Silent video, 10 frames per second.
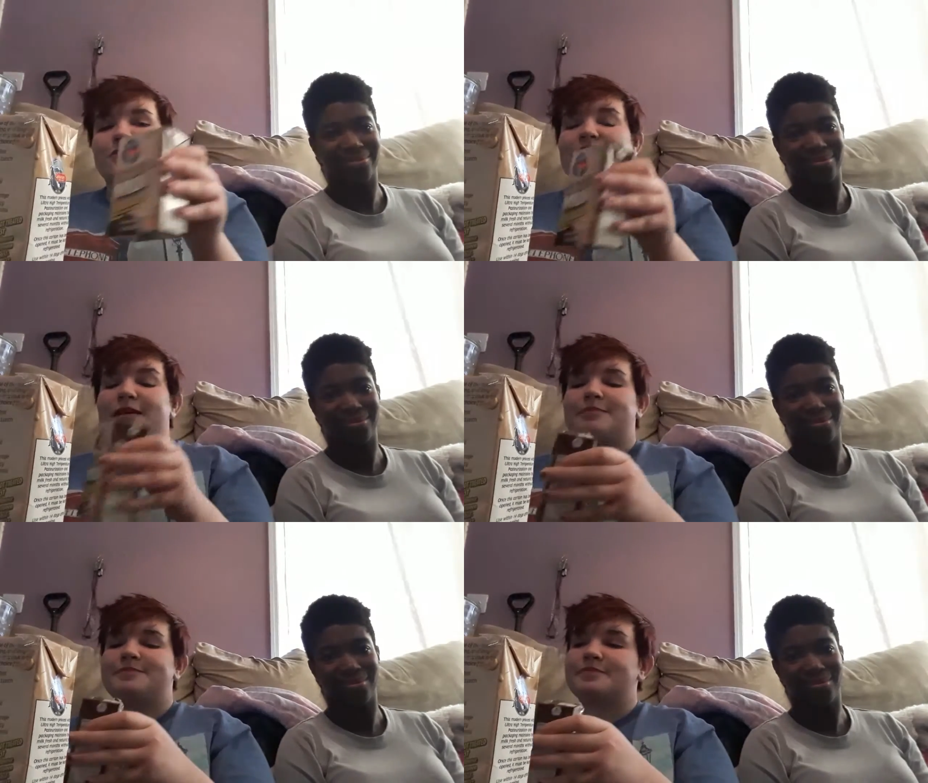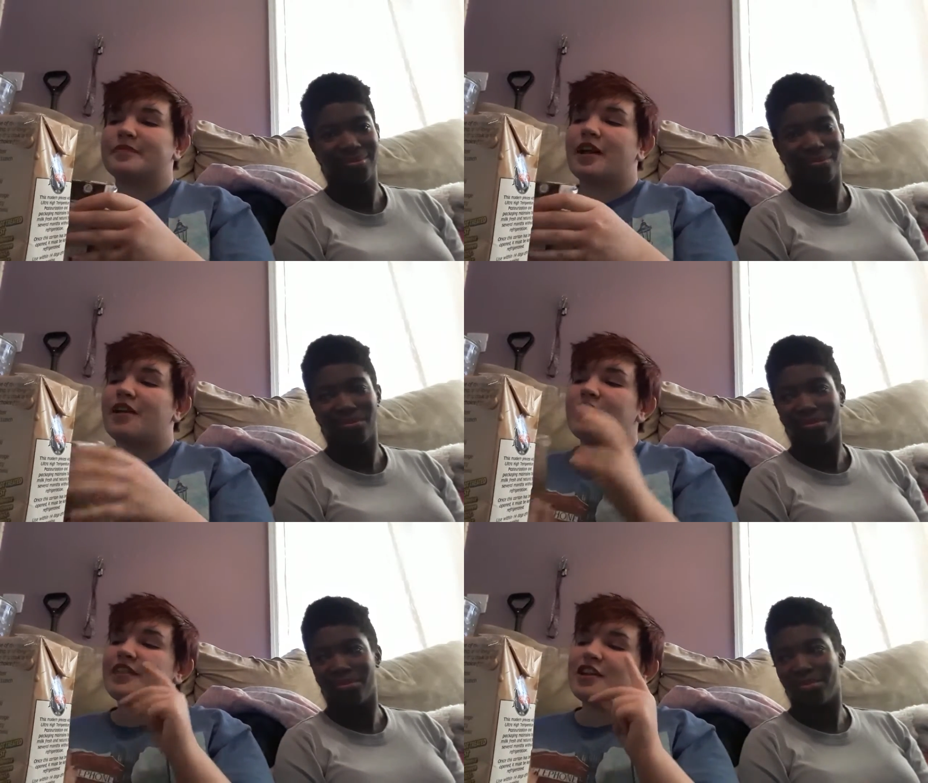Speaker 1: cream. I
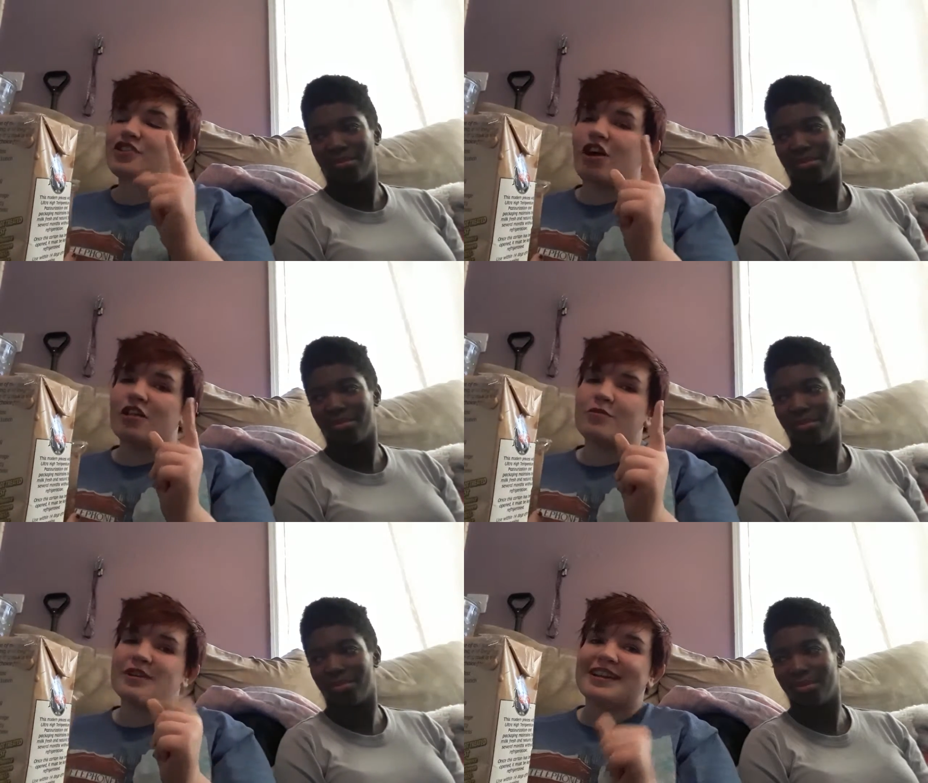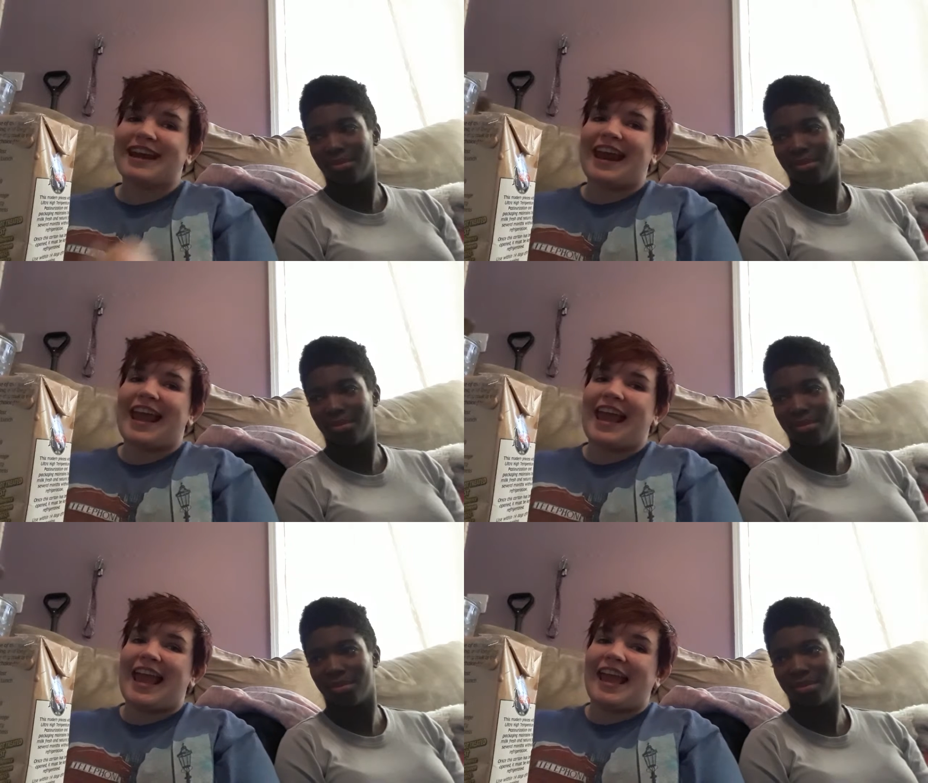rate that chocolate one an
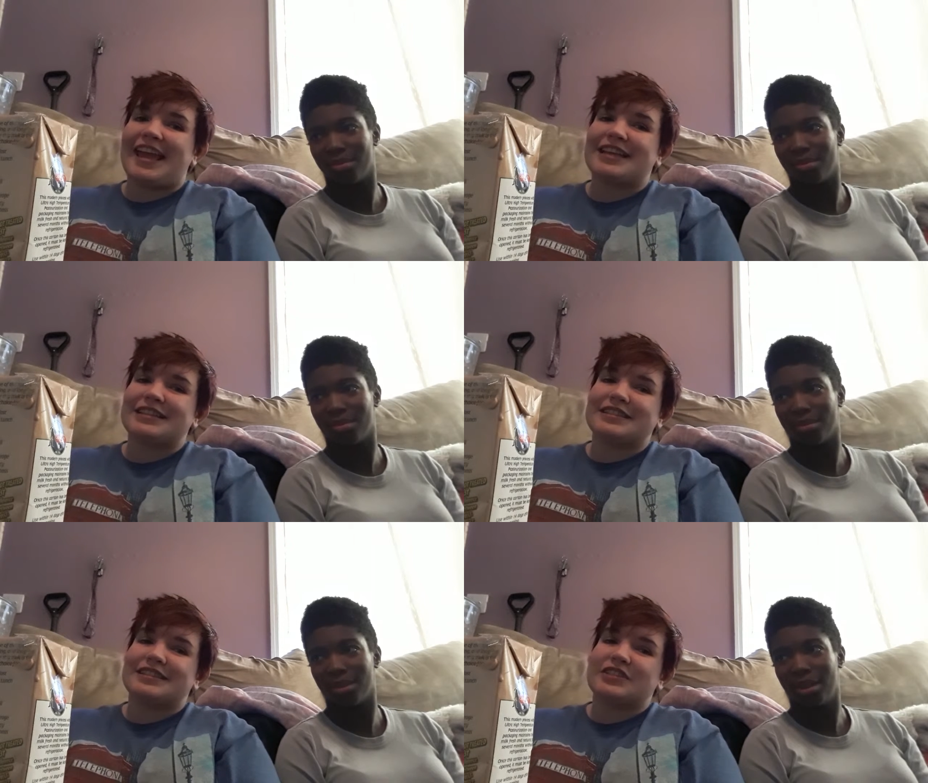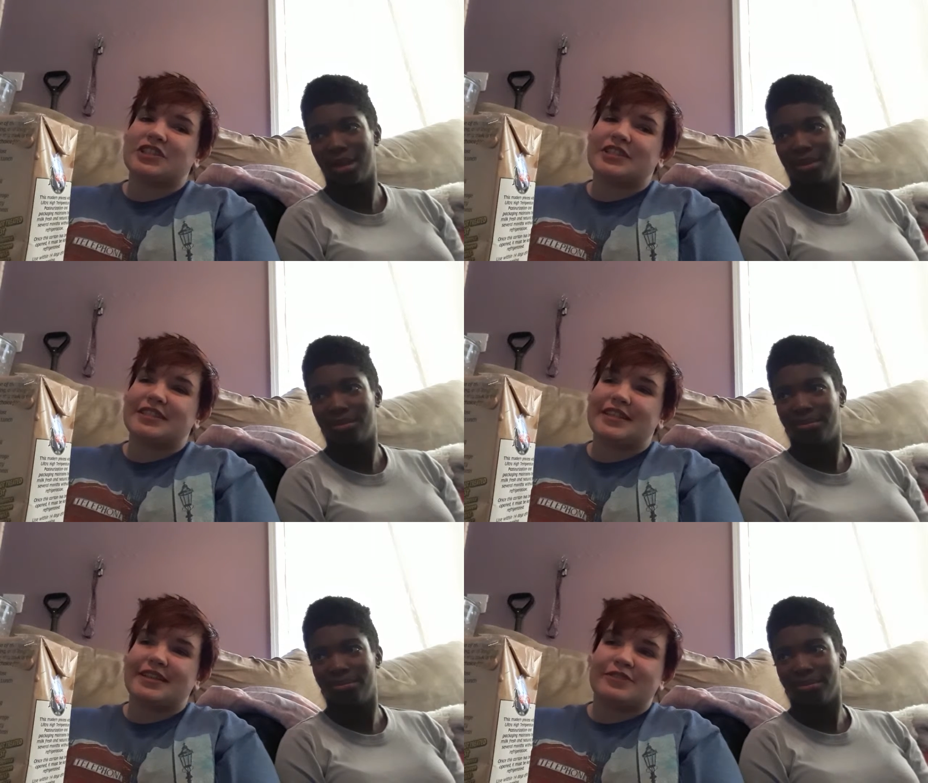eight or
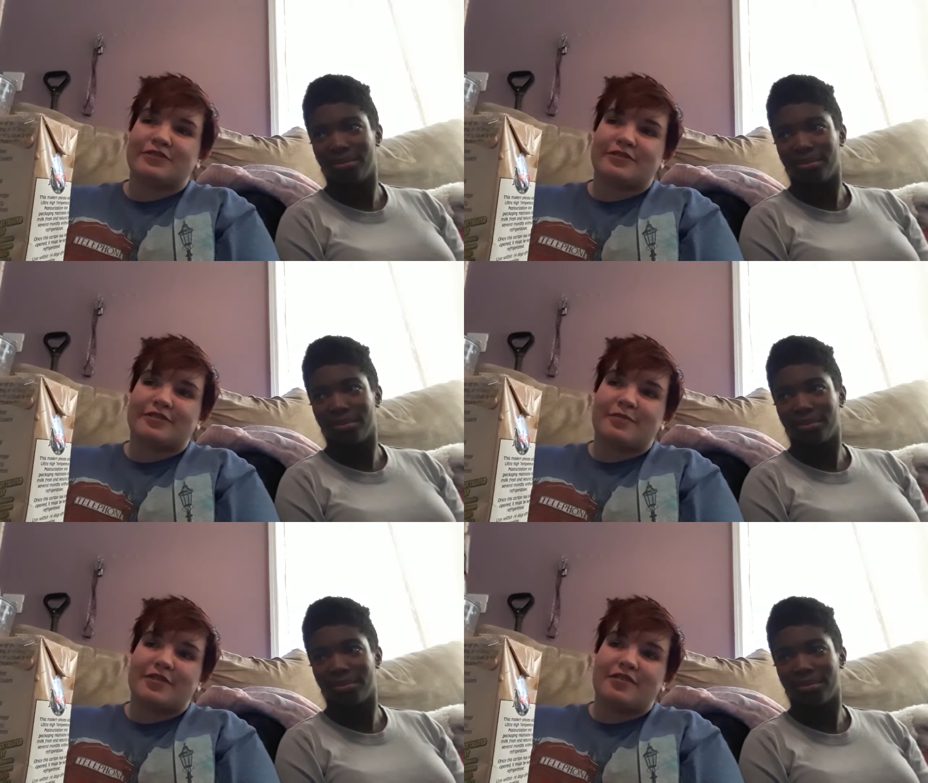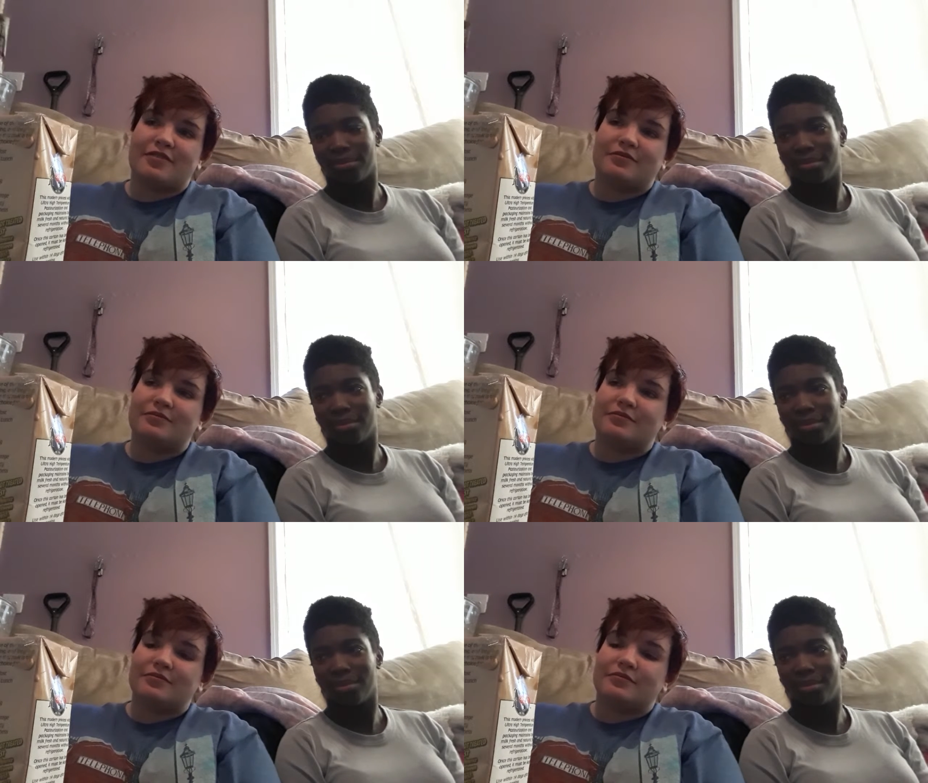six or something.
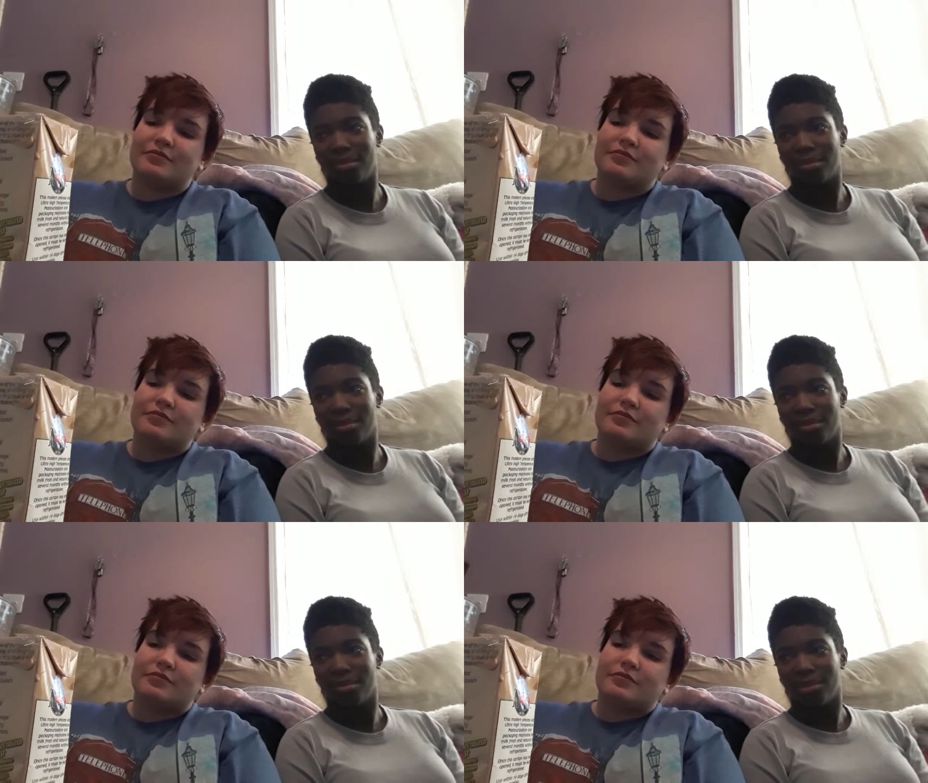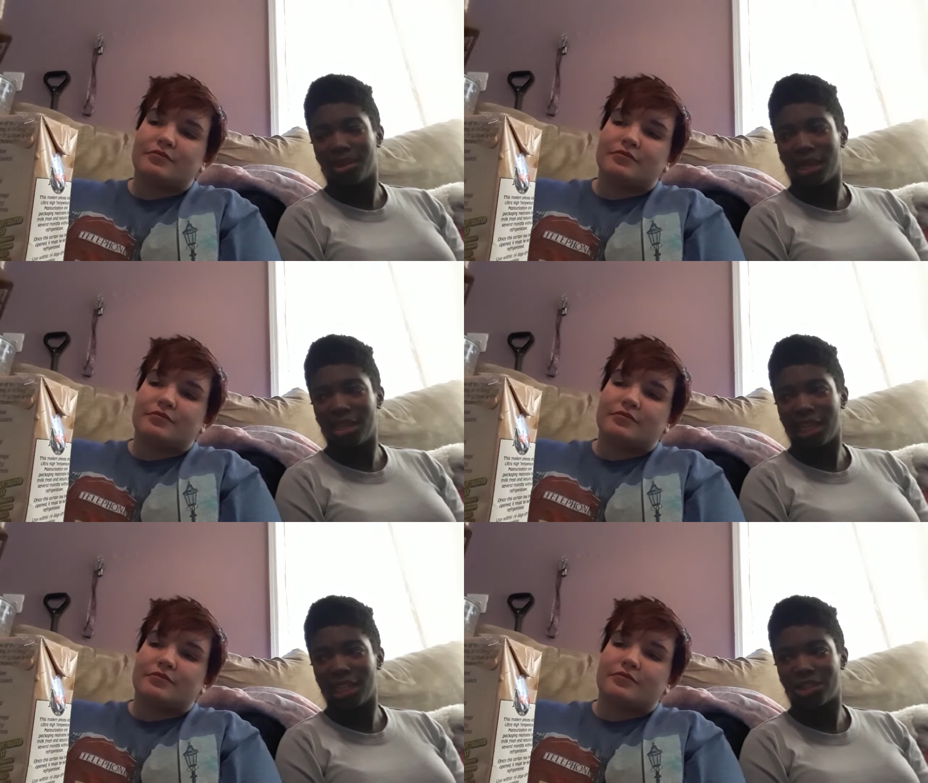
Speaker 2: I
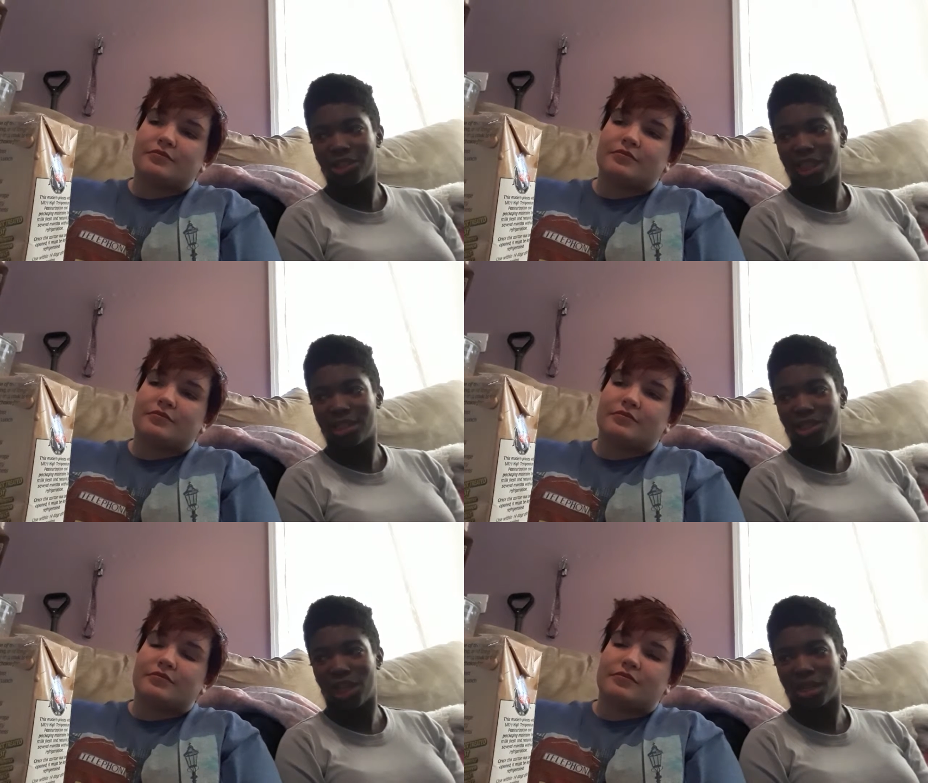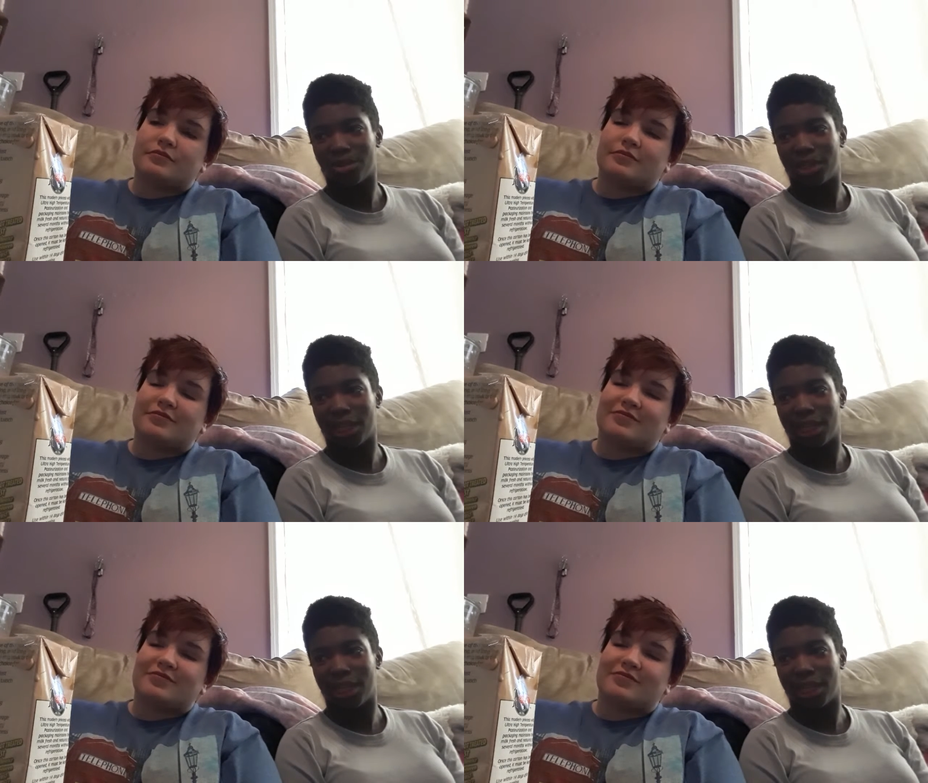think I actually like the chocolate one